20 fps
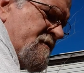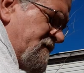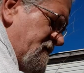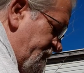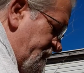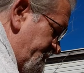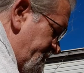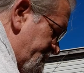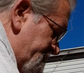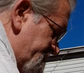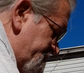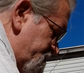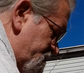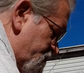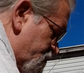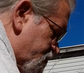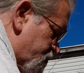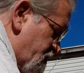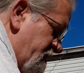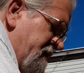on their
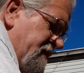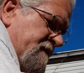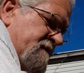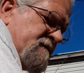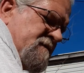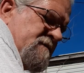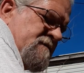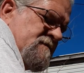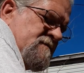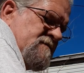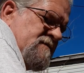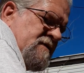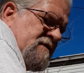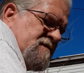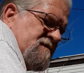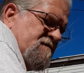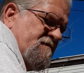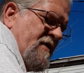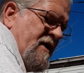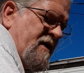rent
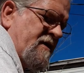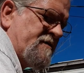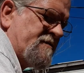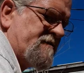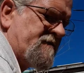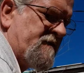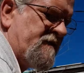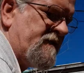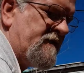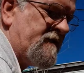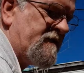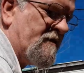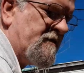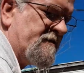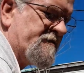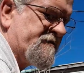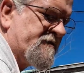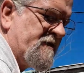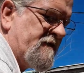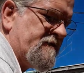expires. And then
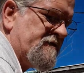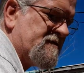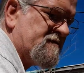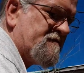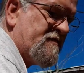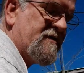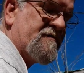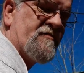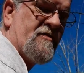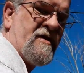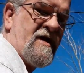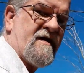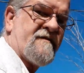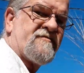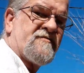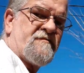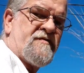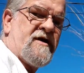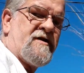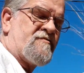all of a sudden these people have
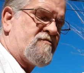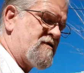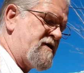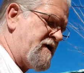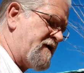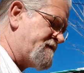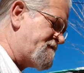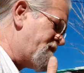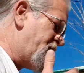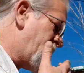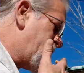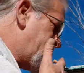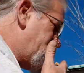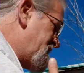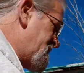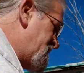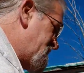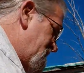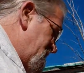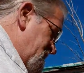to pay rent.
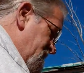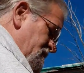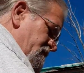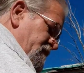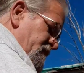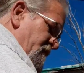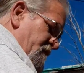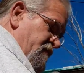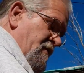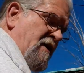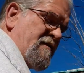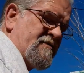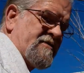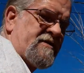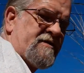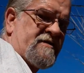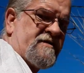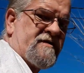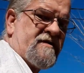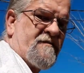They're probably
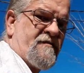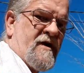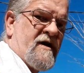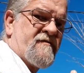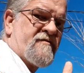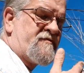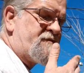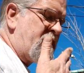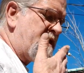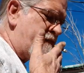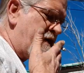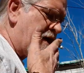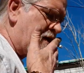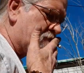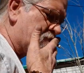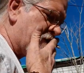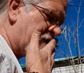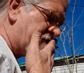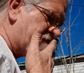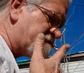going to end up having to pay
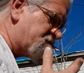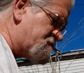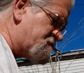back rent,